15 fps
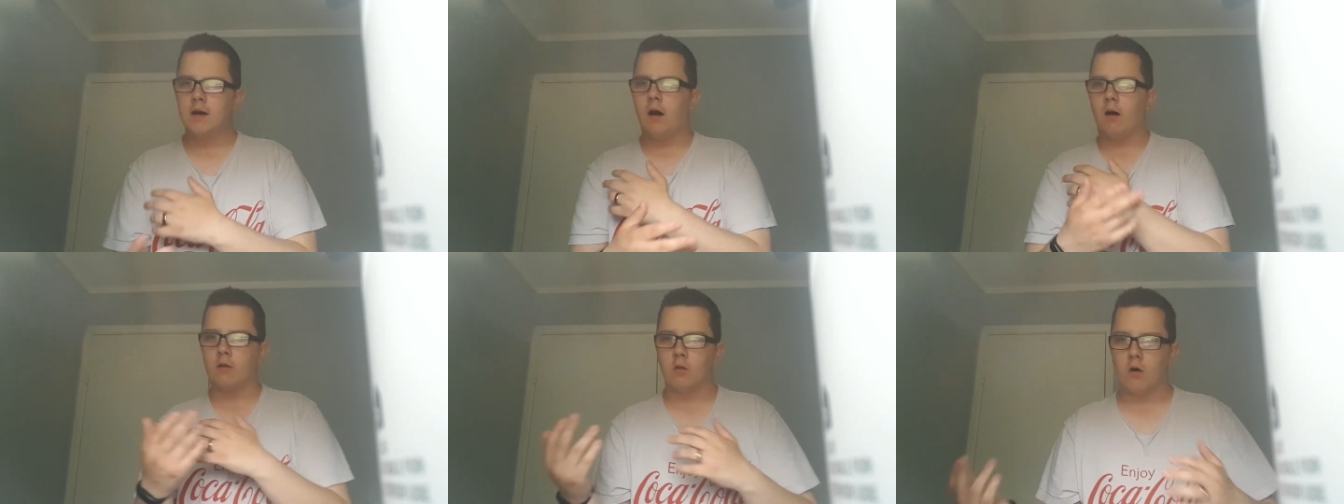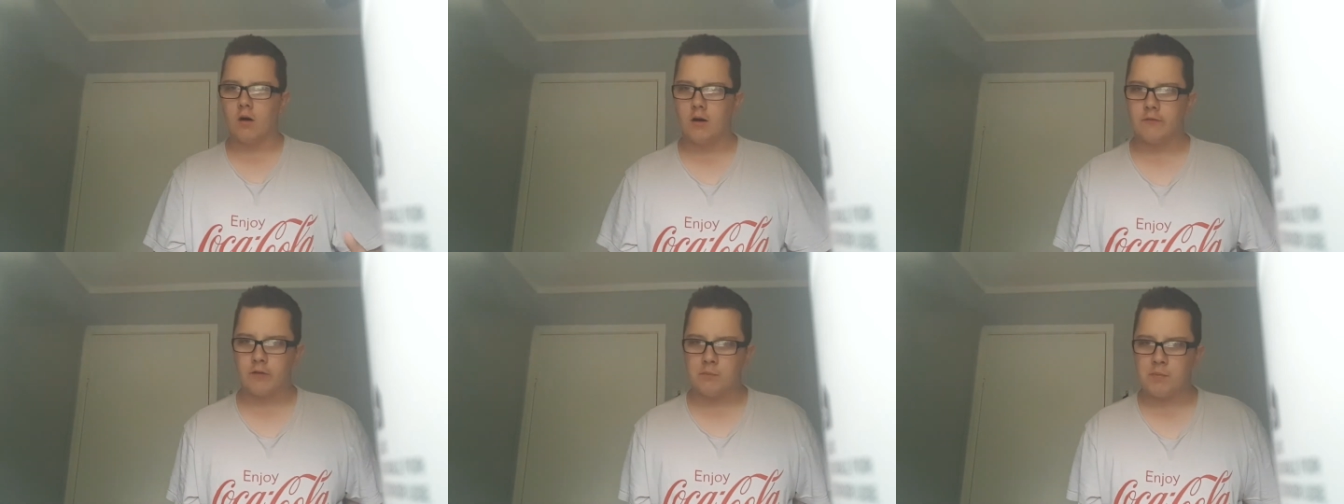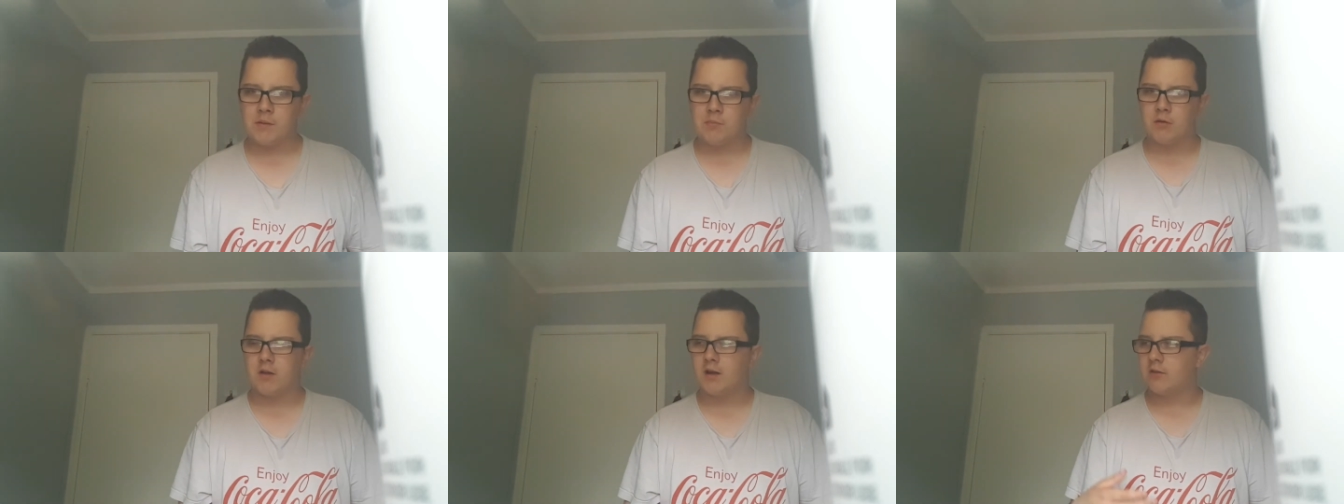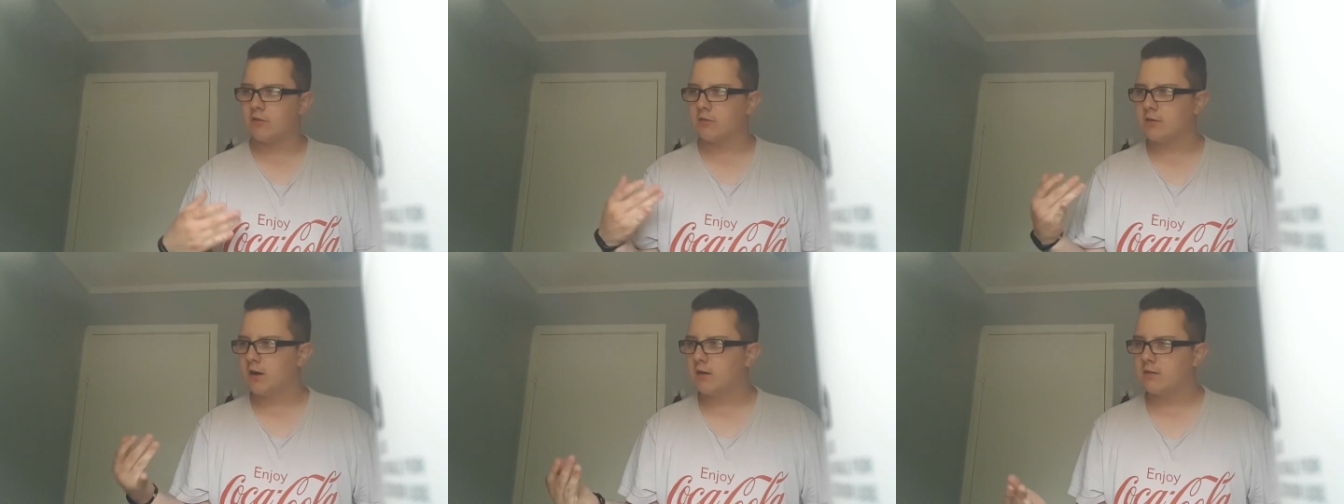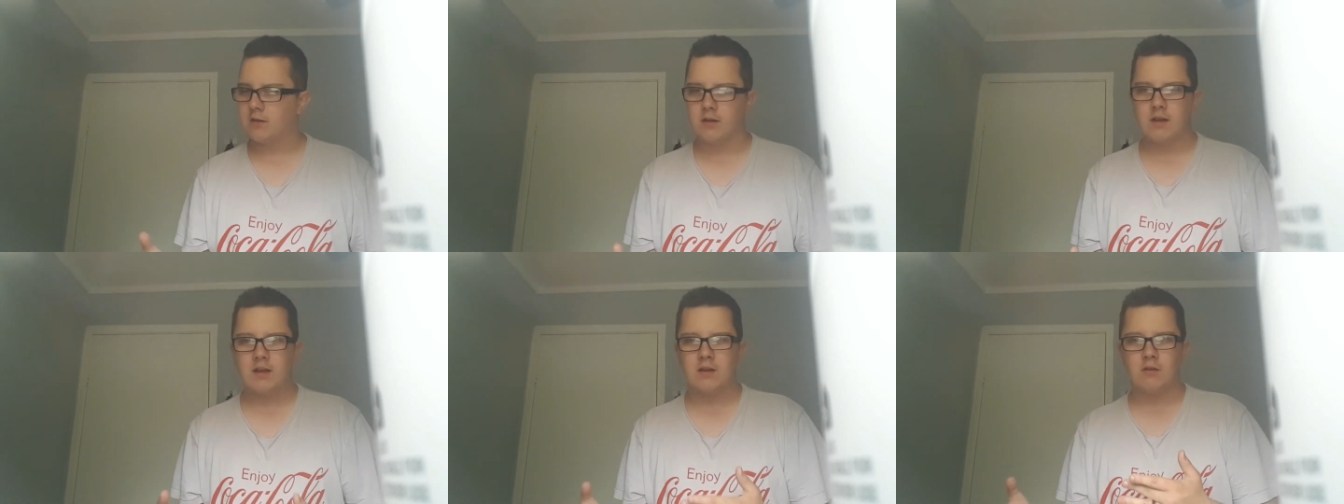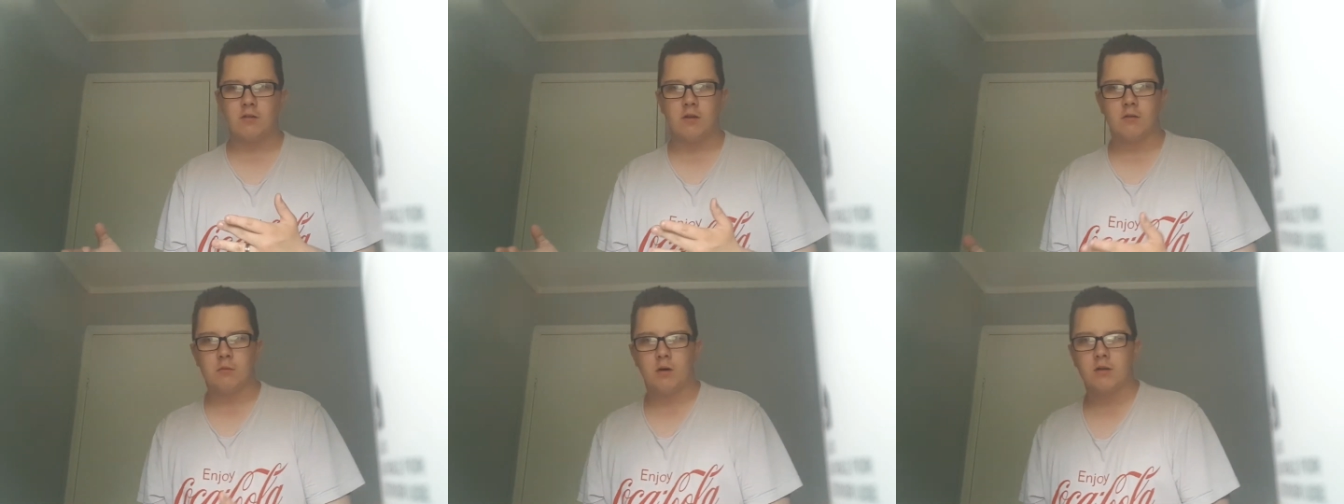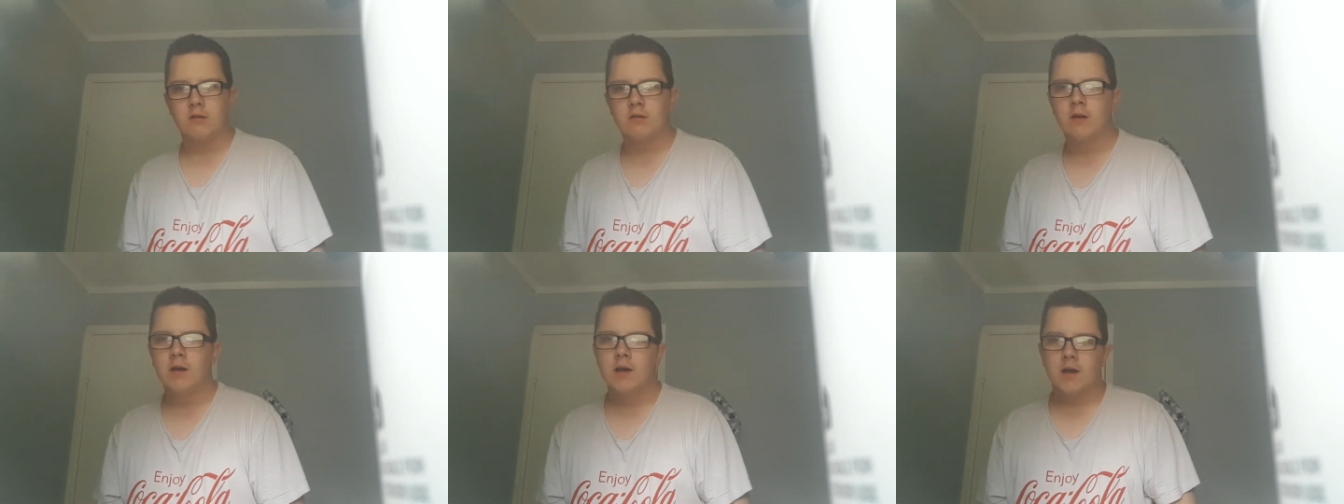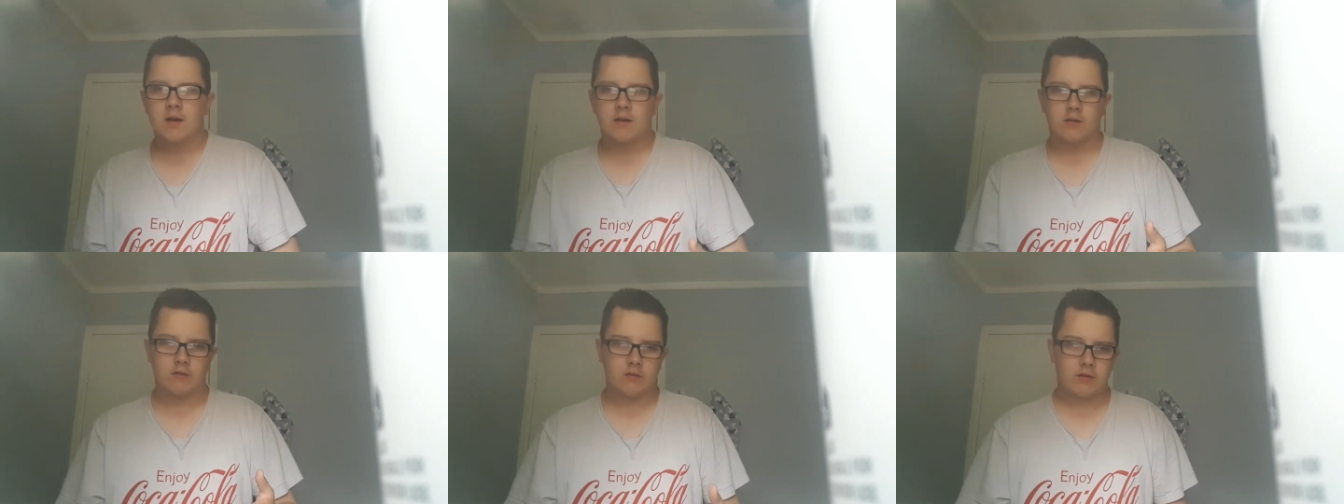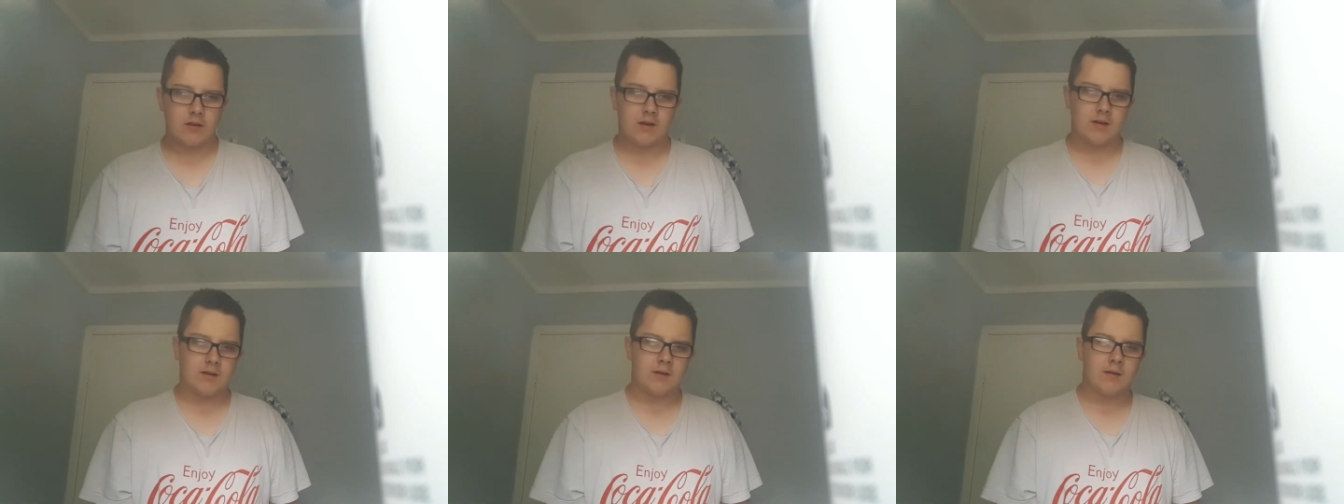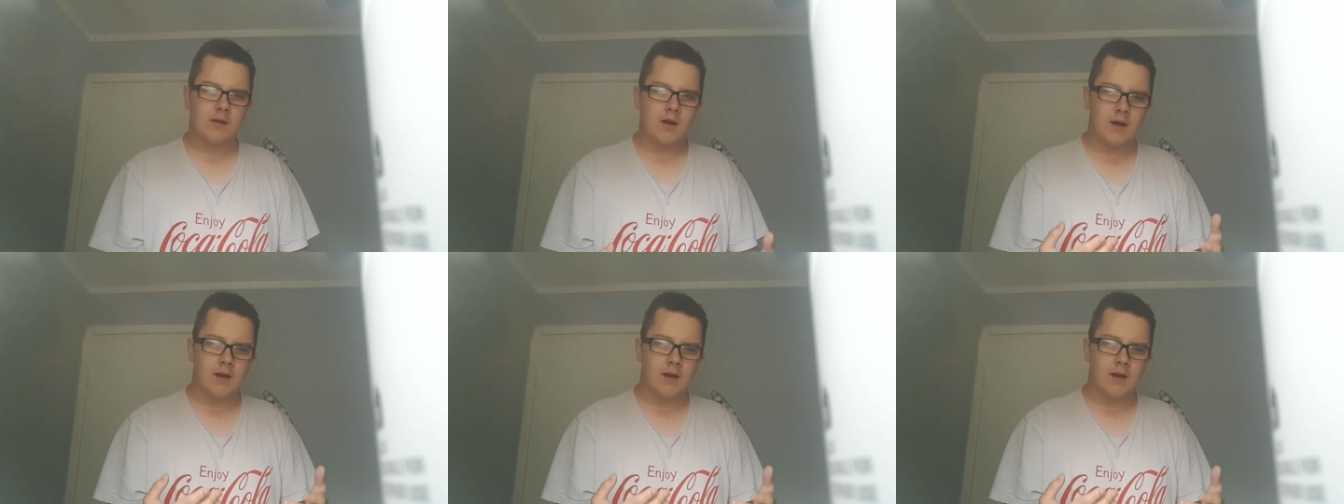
A lot of other people has a dad that you couldn't have want because they,